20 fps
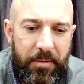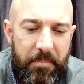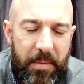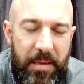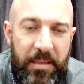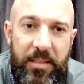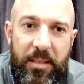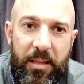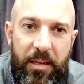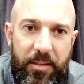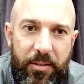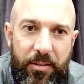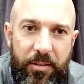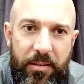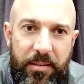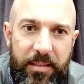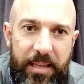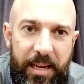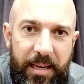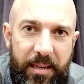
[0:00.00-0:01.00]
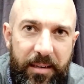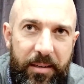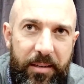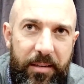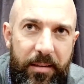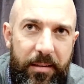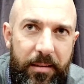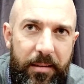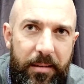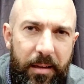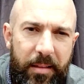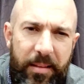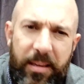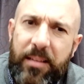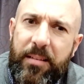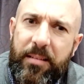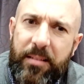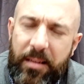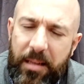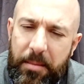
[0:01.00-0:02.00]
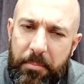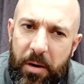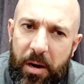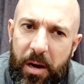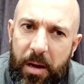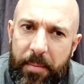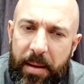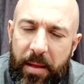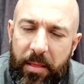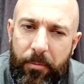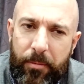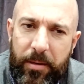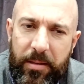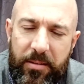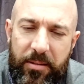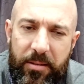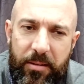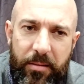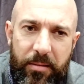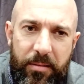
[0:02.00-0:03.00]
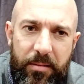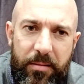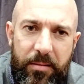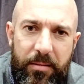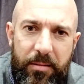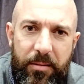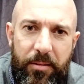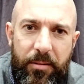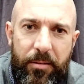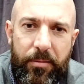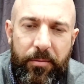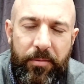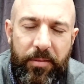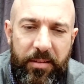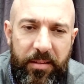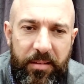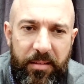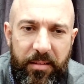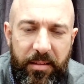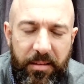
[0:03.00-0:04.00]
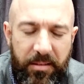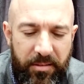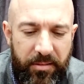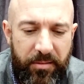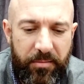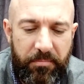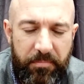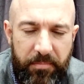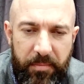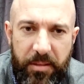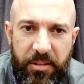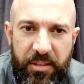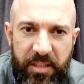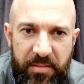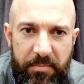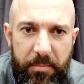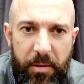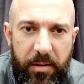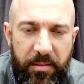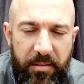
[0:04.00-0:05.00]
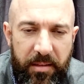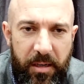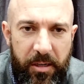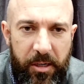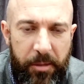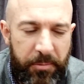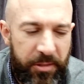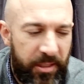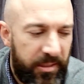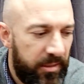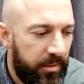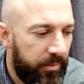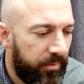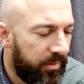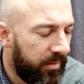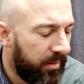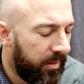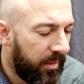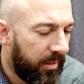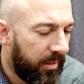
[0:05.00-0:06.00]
until I could attack, I think it's Lilybaeum out on the west coast of Sicily, to achieve my scenario objectives.